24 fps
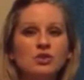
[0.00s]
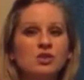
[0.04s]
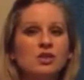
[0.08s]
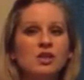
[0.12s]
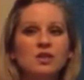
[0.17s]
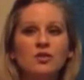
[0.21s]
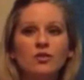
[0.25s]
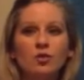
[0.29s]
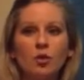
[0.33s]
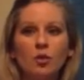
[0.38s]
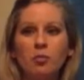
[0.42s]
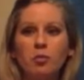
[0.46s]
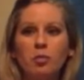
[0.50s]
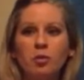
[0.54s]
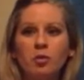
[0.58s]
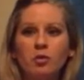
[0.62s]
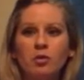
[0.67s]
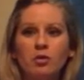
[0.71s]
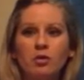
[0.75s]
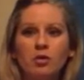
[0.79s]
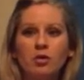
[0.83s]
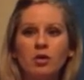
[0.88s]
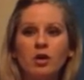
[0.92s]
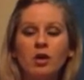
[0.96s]
give up
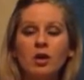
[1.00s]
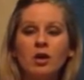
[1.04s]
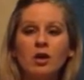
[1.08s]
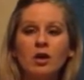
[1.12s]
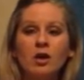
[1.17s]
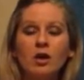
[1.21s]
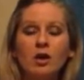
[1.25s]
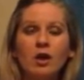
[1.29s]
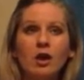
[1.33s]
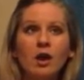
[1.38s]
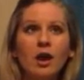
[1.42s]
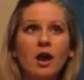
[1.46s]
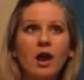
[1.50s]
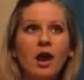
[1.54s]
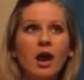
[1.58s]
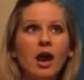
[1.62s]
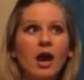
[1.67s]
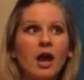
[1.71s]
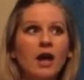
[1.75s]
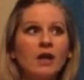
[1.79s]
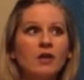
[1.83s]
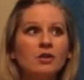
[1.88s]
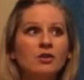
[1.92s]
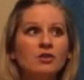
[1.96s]

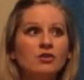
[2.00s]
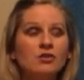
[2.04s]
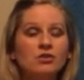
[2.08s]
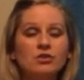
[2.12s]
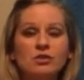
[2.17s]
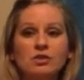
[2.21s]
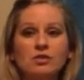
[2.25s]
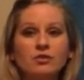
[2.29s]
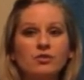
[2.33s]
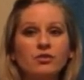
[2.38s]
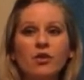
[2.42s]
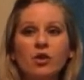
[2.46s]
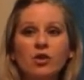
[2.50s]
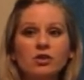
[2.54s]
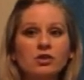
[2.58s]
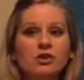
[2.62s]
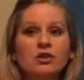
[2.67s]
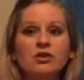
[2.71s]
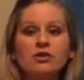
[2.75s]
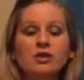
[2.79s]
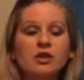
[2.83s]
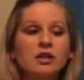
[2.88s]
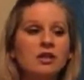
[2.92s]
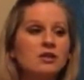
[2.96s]
and you just fall
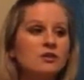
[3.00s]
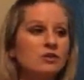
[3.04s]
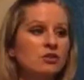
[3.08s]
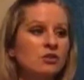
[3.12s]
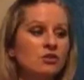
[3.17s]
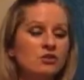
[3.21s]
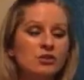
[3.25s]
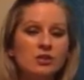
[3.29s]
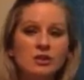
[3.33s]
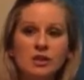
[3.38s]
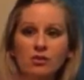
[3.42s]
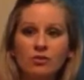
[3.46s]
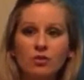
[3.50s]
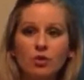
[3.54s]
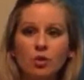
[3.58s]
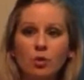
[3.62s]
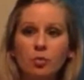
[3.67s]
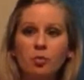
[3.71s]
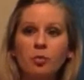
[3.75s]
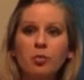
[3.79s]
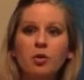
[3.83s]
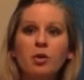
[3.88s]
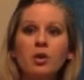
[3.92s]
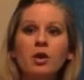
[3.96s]
to your knees and you just give
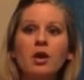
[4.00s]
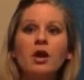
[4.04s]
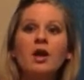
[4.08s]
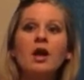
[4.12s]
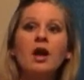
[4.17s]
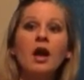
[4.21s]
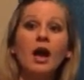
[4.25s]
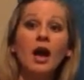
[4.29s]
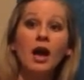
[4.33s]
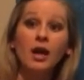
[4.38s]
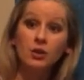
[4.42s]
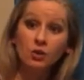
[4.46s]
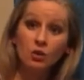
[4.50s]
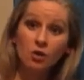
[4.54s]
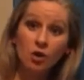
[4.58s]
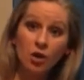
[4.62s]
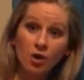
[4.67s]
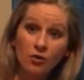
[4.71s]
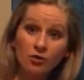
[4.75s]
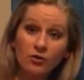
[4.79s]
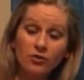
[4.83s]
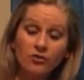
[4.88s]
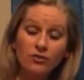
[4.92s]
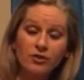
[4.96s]
up, and you'll
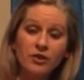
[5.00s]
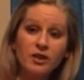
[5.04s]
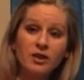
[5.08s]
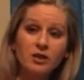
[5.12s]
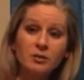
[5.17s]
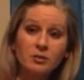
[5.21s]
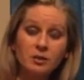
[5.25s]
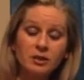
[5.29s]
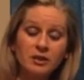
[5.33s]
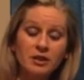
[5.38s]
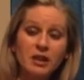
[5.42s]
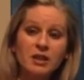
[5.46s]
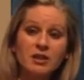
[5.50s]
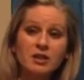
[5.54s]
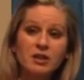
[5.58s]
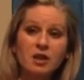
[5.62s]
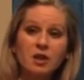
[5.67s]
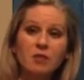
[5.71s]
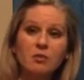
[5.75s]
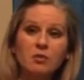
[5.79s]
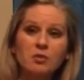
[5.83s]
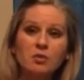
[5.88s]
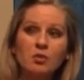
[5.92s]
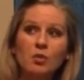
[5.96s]
often feel them at that
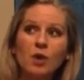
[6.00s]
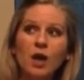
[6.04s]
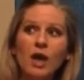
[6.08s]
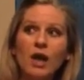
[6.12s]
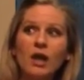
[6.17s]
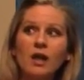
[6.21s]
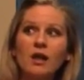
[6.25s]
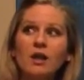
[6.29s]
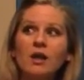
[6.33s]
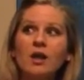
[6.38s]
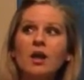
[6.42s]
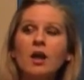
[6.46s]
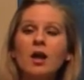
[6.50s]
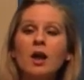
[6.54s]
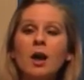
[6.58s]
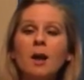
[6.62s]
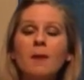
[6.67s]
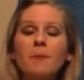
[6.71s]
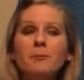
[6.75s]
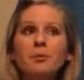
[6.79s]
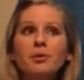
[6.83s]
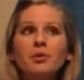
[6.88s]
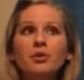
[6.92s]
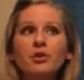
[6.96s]
time as well.
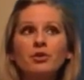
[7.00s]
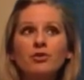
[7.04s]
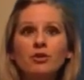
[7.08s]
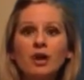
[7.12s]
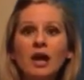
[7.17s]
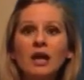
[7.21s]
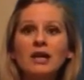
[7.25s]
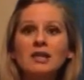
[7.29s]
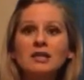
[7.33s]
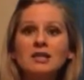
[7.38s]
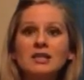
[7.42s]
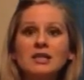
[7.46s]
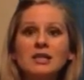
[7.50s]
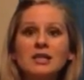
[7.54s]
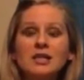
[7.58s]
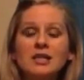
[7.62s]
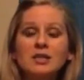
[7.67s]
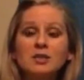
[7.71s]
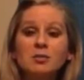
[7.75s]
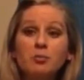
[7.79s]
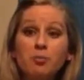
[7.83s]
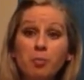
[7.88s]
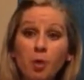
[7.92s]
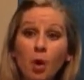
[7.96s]
But the reality
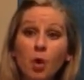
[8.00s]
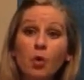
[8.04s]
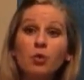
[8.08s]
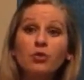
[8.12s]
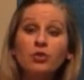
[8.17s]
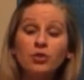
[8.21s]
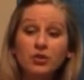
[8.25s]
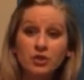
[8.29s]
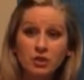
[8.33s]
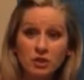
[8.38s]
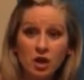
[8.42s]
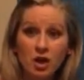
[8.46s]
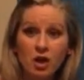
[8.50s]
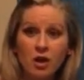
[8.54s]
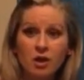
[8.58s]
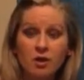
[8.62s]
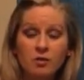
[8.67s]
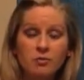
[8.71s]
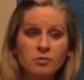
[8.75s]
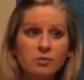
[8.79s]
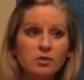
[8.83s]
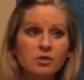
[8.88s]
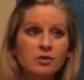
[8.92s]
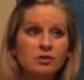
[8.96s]
is both
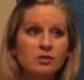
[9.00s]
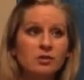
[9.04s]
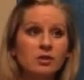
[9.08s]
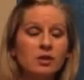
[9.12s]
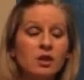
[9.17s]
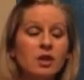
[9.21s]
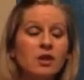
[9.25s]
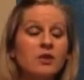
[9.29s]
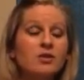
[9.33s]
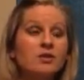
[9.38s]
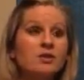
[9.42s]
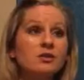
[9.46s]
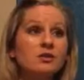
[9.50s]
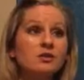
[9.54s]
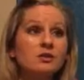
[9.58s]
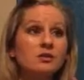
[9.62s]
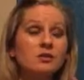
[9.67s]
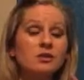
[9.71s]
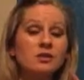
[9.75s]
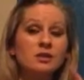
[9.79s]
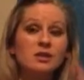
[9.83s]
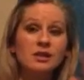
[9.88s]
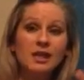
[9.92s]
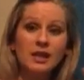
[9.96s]
times, in the
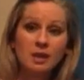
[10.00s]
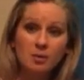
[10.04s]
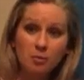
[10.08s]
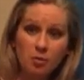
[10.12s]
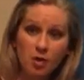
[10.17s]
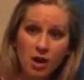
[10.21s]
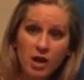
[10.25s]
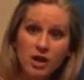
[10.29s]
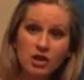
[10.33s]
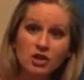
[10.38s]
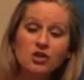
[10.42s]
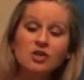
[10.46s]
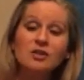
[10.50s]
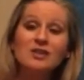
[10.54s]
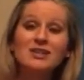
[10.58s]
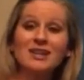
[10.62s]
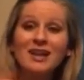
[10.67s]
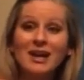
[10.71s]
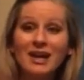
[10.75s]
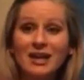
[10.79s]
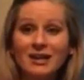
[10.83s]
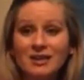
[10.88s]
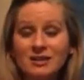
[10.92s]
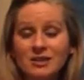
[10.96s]
celebrations
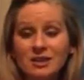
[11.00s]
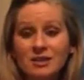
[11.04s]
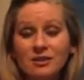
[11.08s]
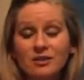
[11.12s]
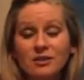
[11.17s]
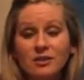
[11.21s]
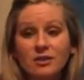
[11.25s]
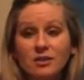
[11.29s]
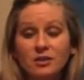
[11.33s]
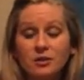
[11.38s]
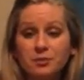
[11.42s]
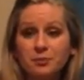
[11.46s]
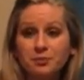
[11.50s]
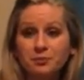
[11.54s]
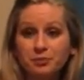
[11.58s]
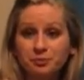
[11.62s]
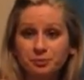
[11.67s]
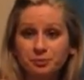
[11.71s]
and in the